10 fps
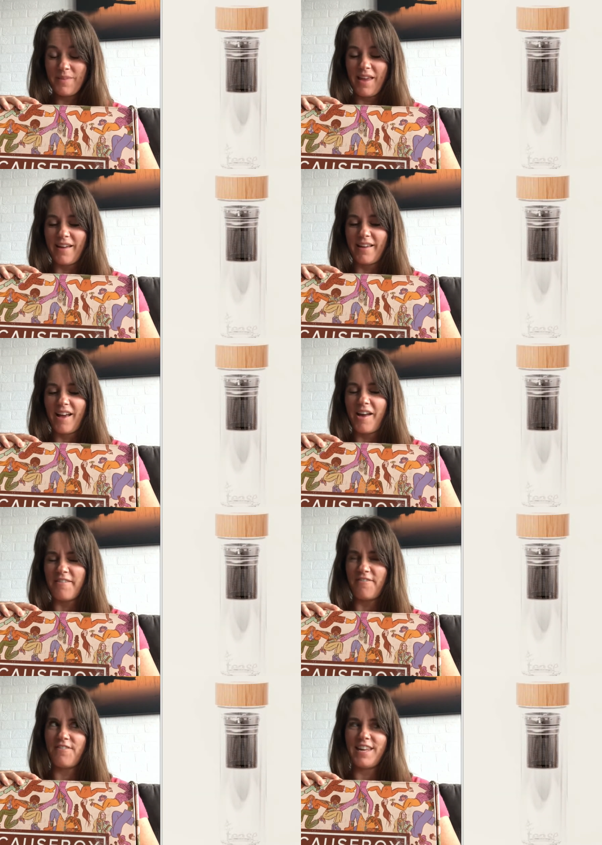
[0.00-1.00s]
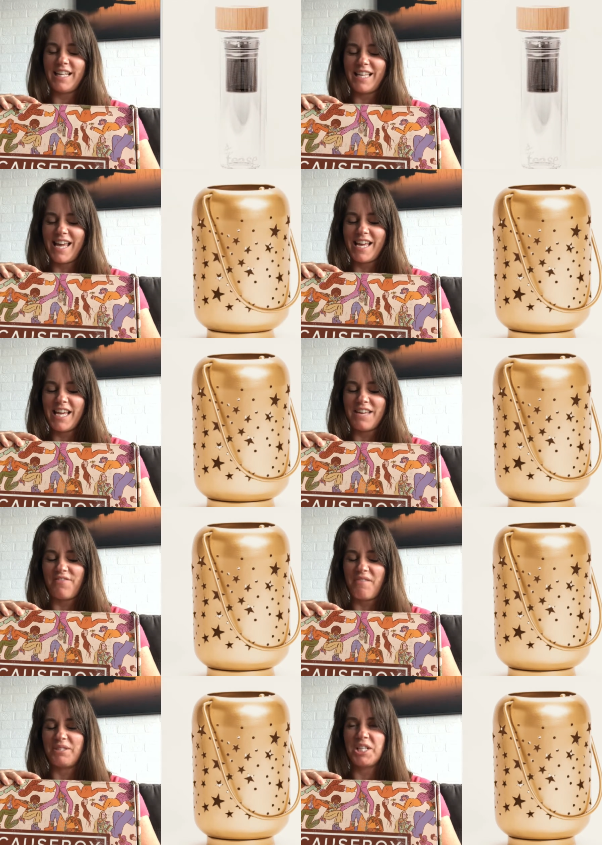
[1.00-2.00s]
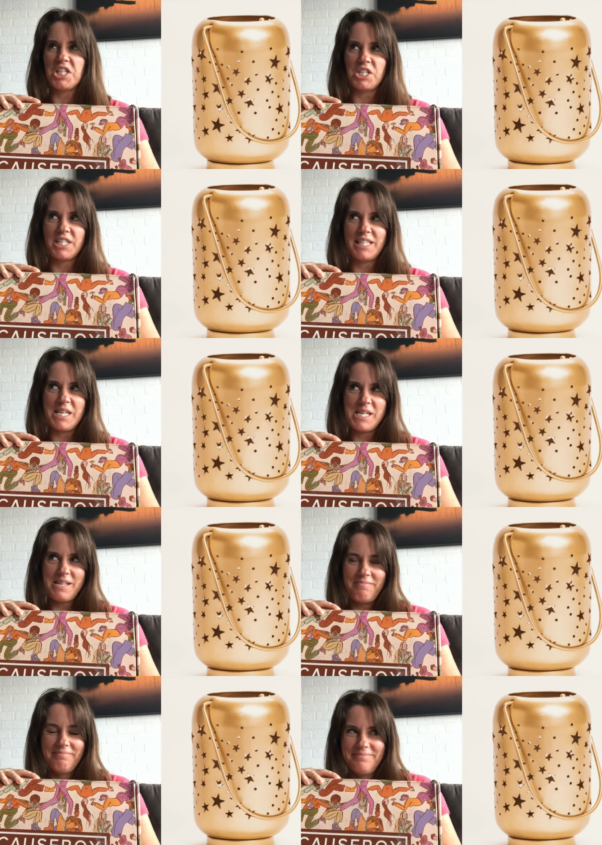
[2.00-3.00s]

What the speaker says: I kind of feel like if I was 13,